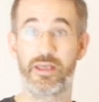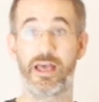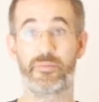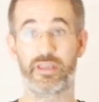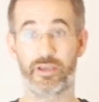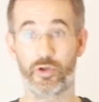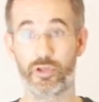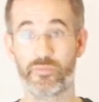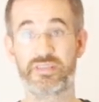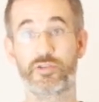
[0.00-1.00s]
I'm an
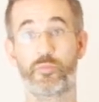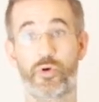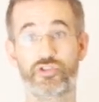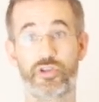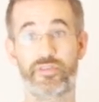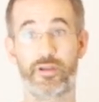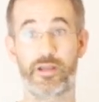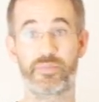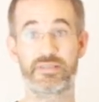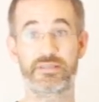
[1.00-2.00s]
ergonomist, a posture
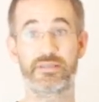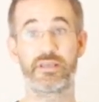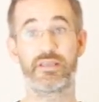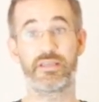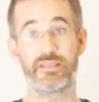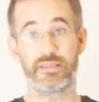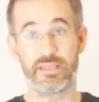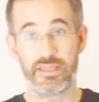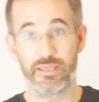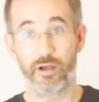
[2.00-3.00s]
therapist,
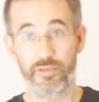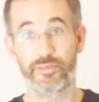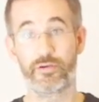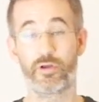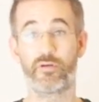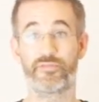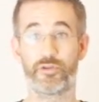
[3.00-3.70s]
the author of